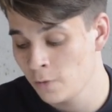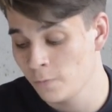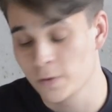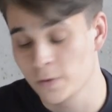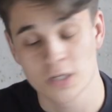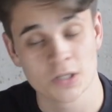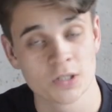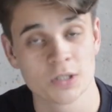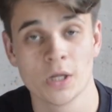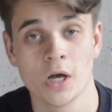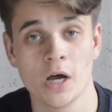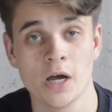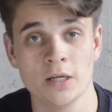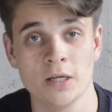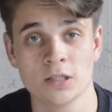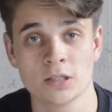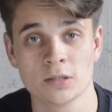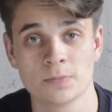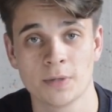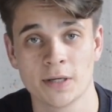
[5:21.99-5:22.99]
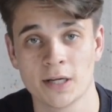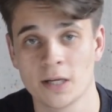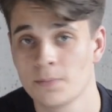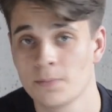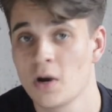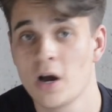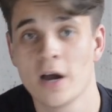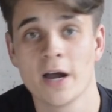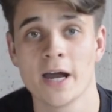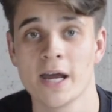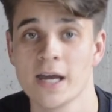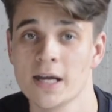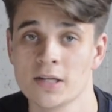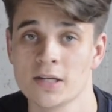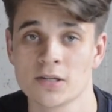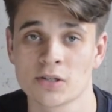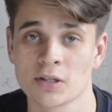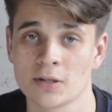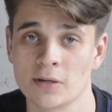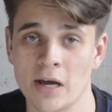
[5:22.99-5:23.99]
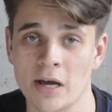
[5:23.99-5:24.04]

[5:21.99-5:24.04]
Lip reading: which is nice, but at my age